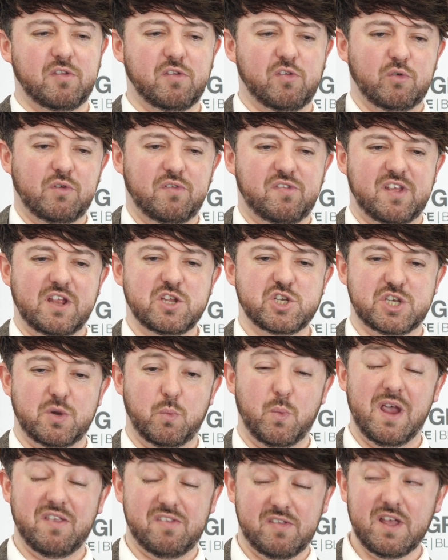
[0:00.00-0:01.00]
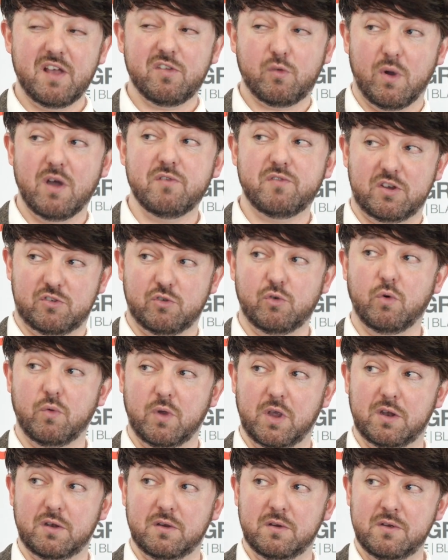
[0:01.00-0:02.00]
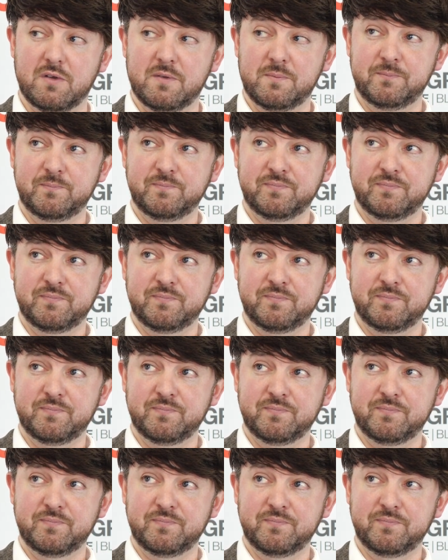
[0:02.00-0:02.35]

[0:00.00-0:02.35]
and sort of cinched in waist, and that's quite Victorian.